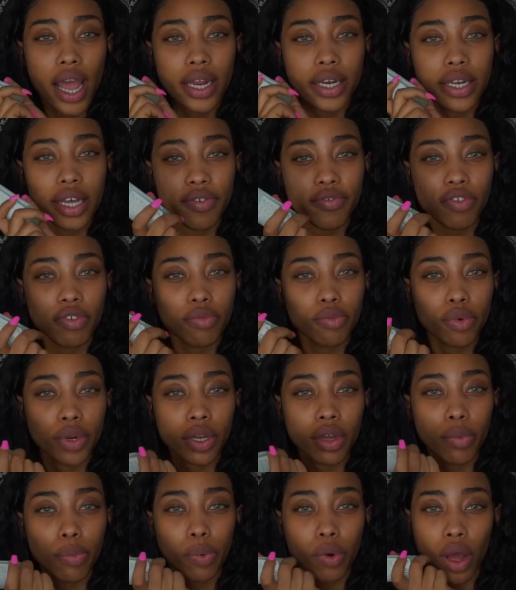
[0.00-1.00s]
never
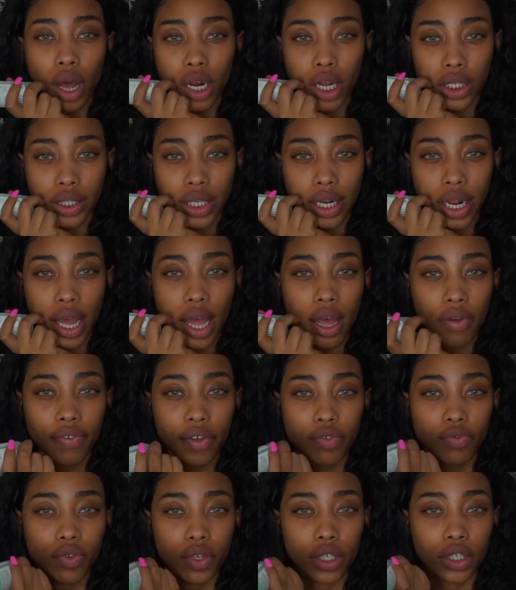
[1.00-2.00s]
bring a product that I
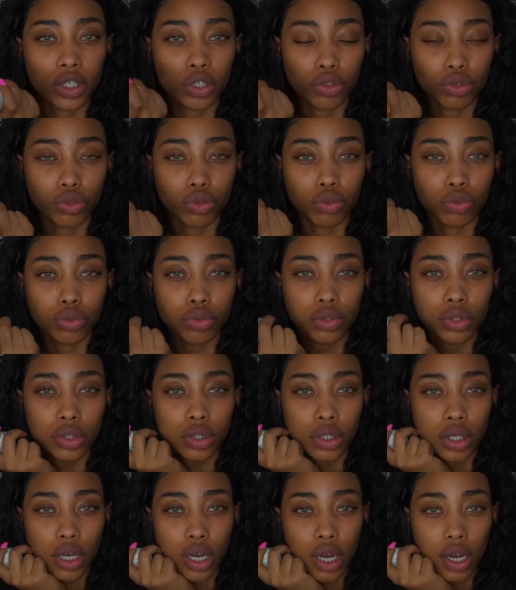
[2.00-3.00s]
haven't really used
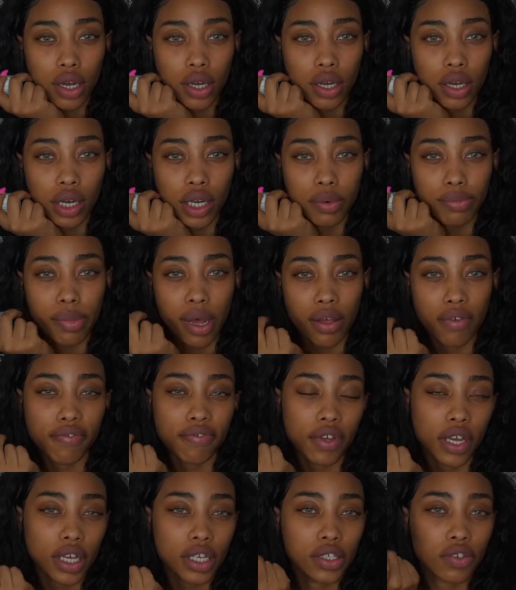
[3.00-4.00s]
on my
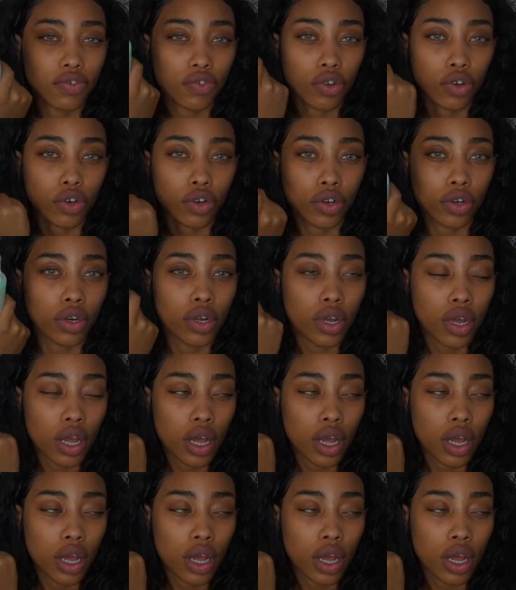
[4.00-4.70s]
face for